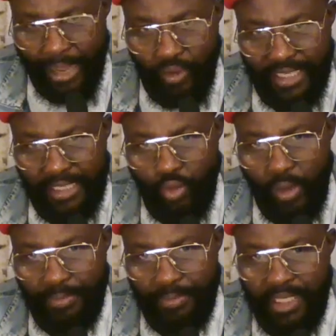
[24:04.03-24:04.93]
listening to what
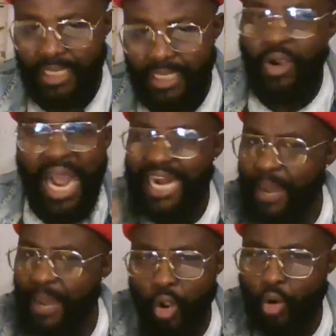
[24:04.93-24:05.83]
I'm saying? And
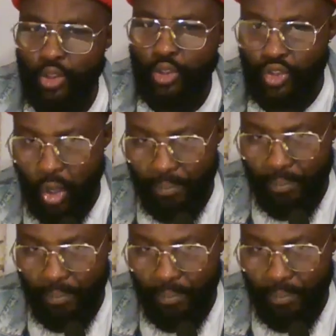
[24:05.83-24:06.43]
I'm not going to stop.